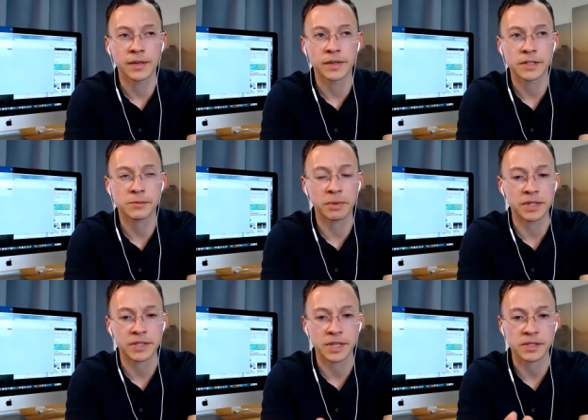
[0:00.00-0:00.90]
a yeah.
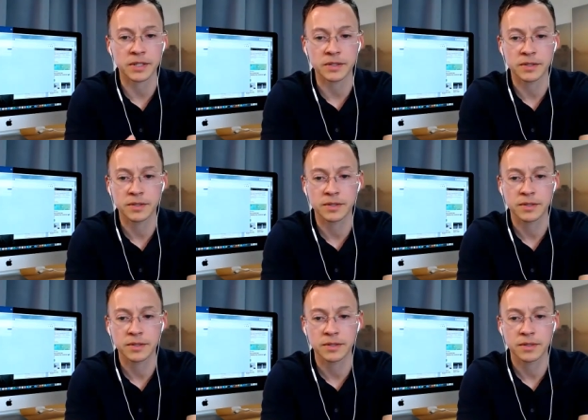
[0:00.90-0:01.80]
split testing.
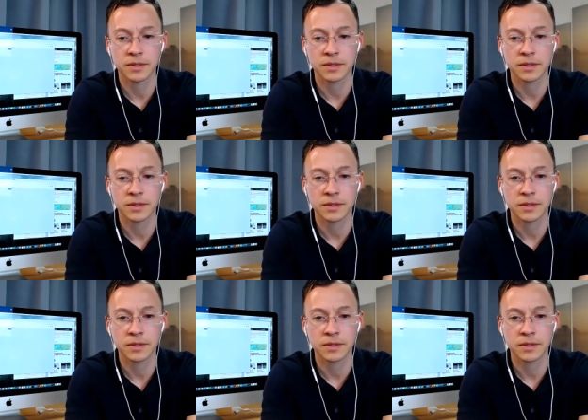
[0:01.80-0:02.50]
Split,